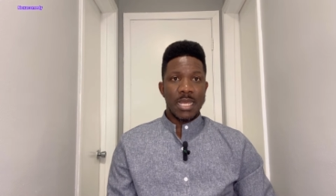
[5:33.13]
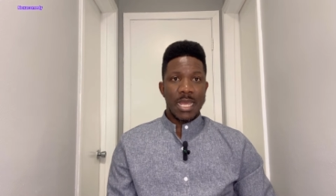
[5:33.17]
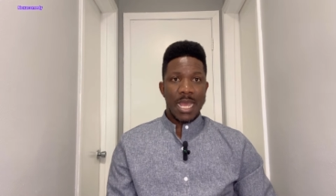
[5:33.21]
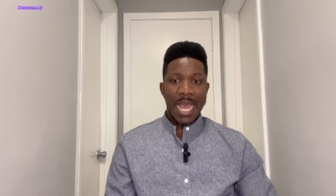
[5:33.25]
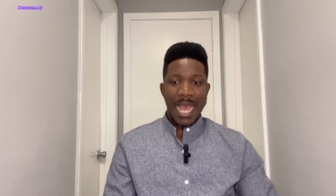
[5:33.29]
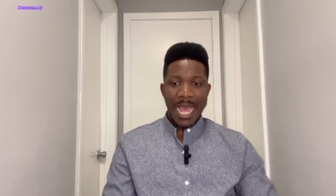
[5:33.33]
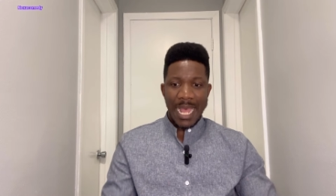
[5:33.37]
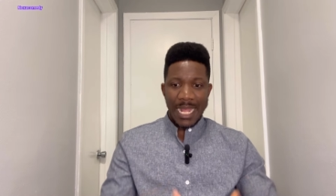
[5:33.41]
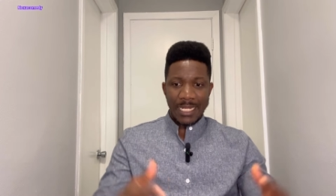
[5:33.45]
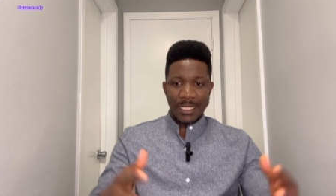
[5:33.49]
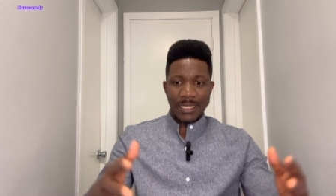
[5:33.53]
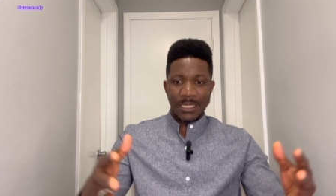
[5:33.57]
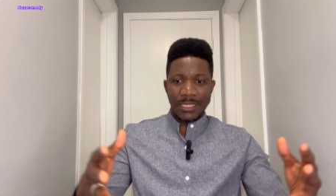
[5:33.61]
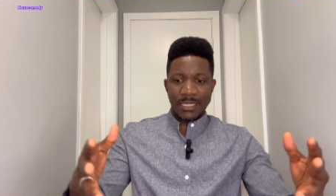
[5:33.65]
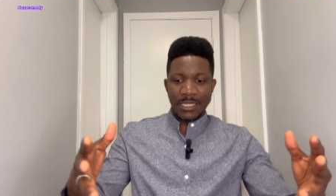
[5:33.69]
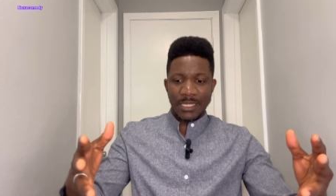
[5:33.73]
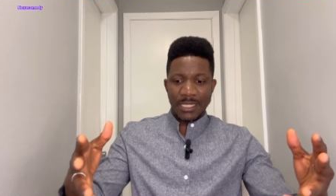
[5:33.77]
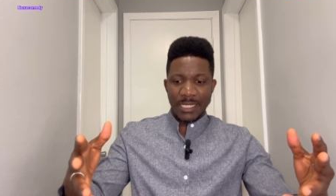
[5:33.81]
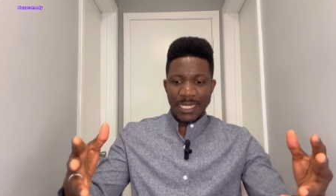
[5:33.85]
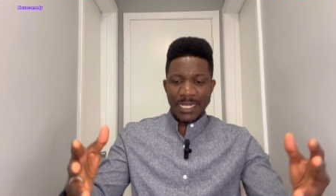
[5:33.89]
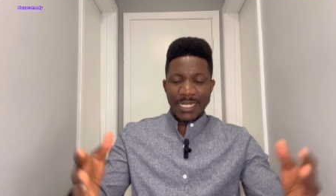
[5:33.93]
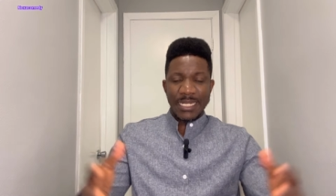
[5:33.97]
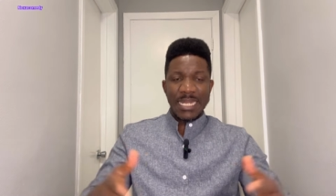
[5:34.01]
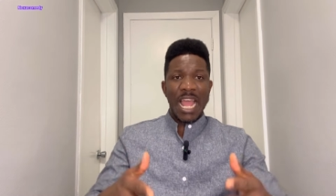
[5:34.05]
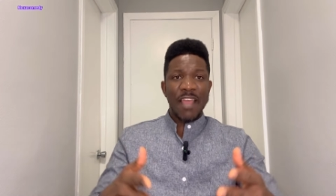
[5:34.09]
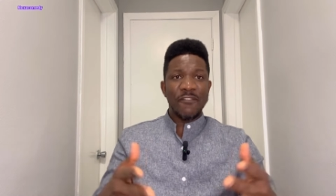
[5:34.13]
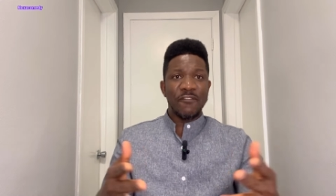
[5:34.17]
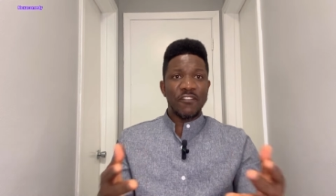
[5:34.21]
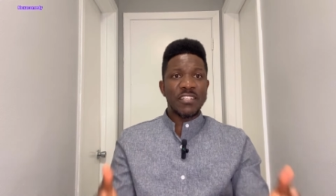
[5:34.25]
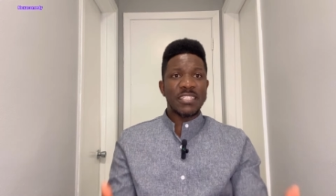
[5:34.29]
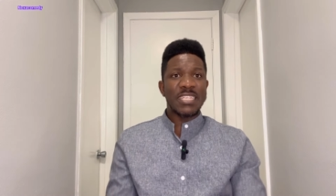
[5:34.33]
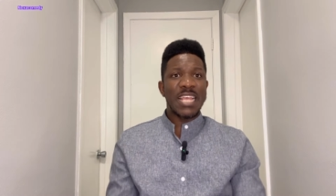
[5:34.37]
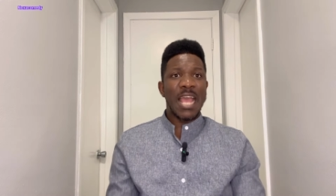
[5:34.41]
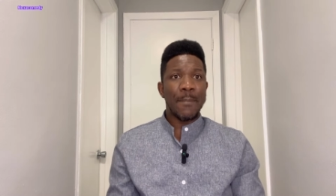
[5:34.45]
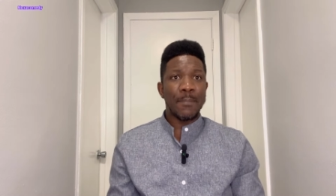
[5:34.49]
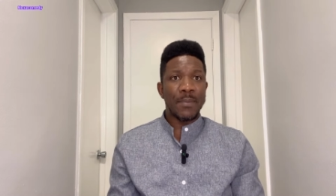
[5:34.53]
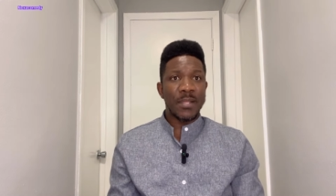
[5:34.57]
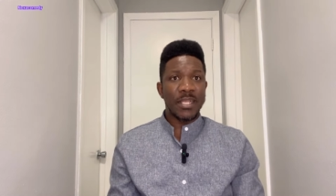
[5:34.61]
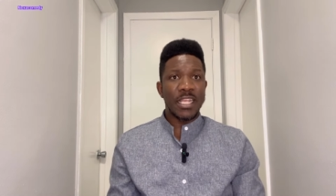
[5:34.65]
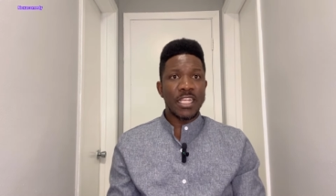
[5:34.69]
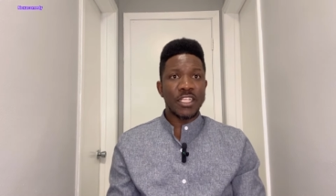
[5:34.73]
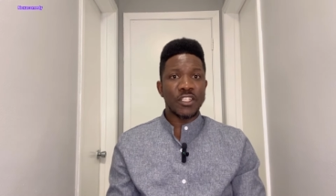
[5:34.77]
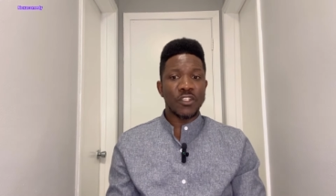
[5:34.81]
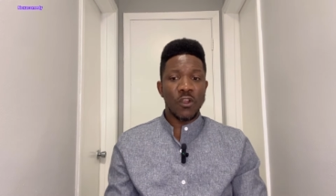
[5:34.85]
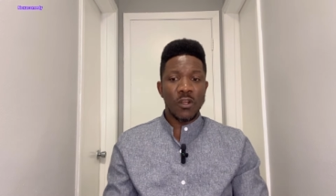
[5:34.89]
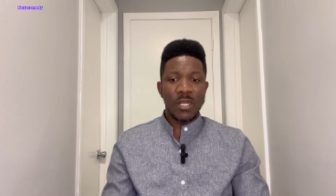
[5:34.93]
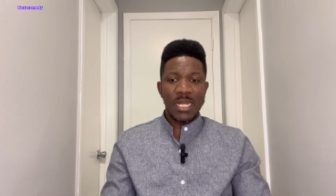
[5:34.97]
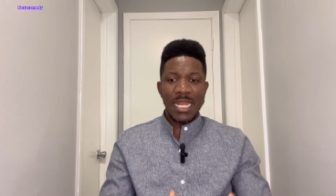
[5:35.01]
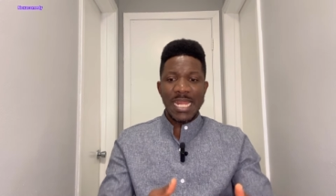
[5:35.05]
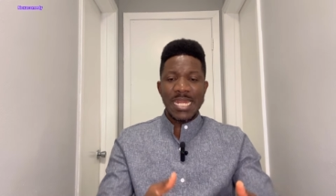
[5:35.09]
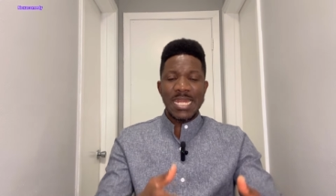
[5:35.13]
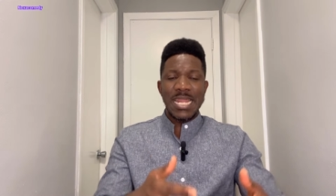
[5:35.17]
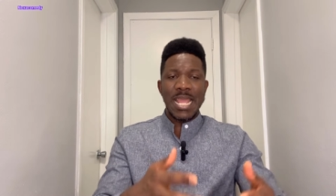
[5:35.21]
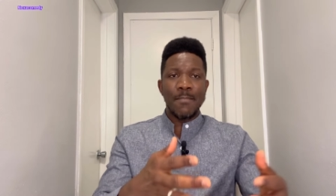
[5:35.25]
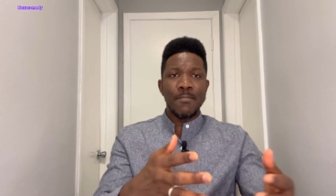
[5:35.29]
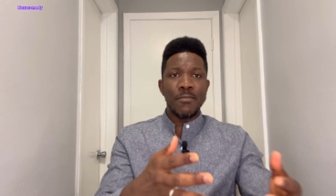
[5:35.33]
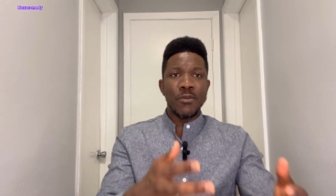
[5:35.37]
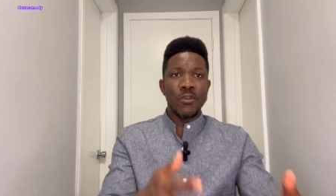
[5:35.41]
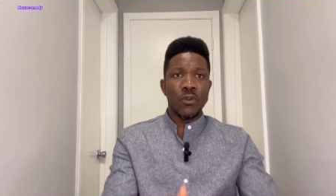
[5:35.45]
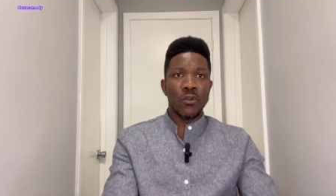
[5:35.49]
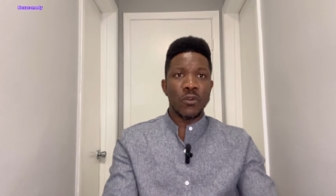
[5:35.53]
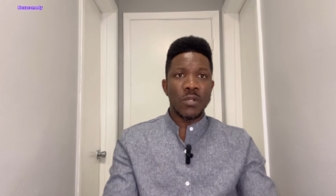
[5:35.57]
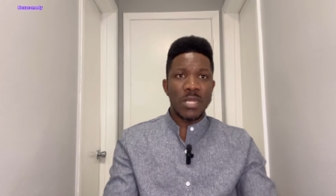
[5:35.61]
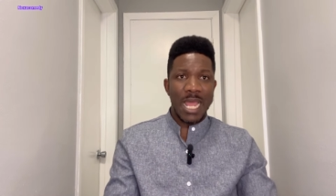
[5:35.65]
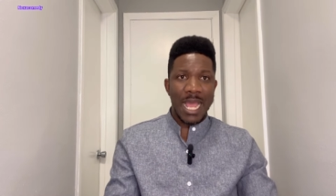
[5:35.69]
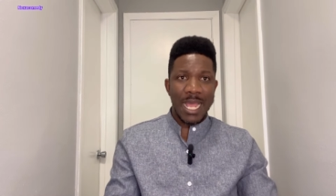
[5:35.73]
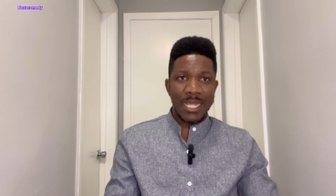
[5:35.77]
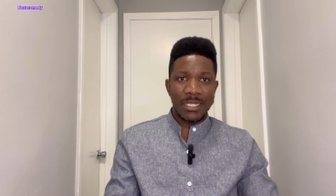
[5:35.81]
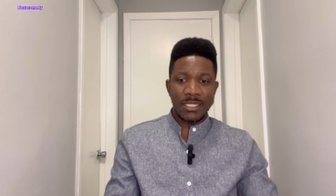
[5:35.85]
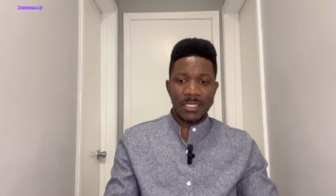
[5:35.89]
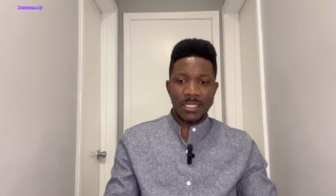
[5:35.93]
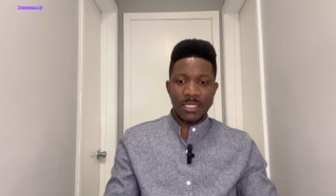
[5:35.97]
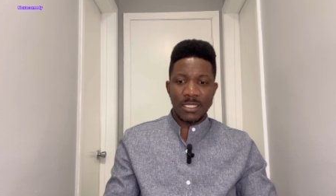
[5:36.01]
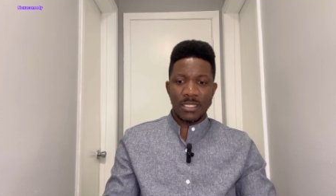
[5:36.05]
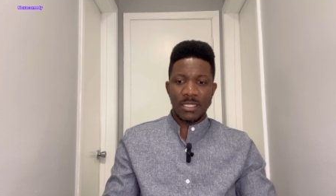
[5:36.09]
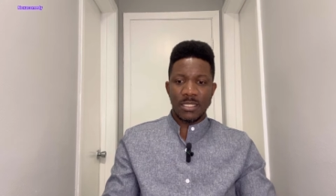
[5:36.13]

And in that visa application, let them know that